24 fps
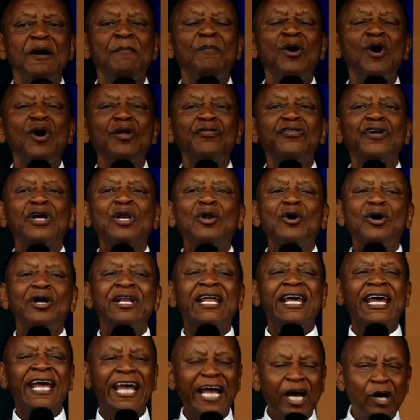more the Lord
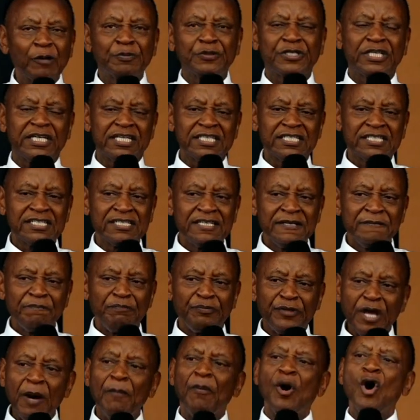helps us,
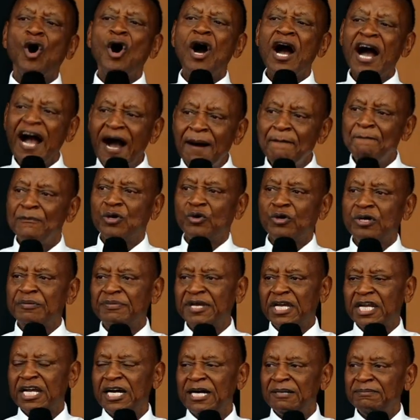the more humble we
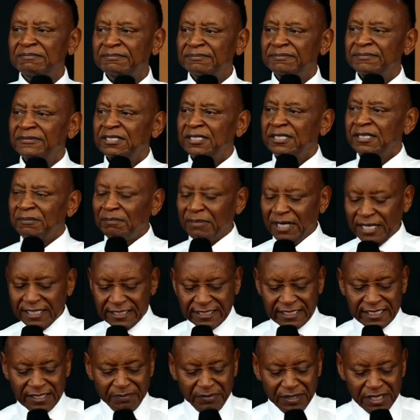become.
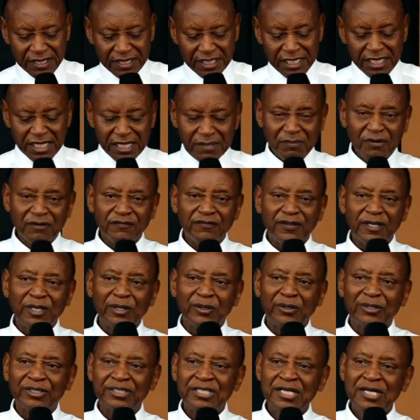Blessed be the name of the
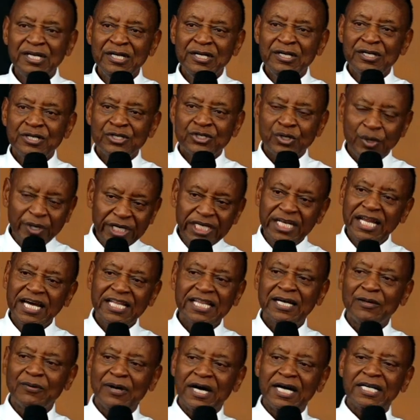Lord. So, in
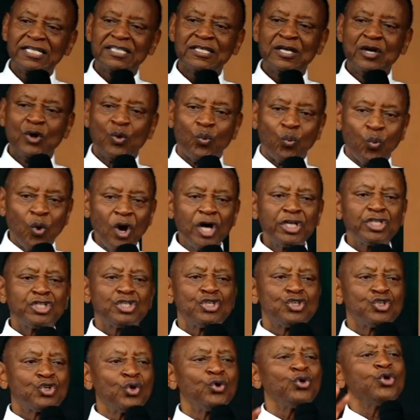other words,
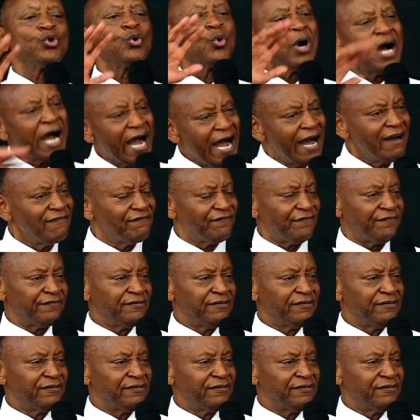what do you have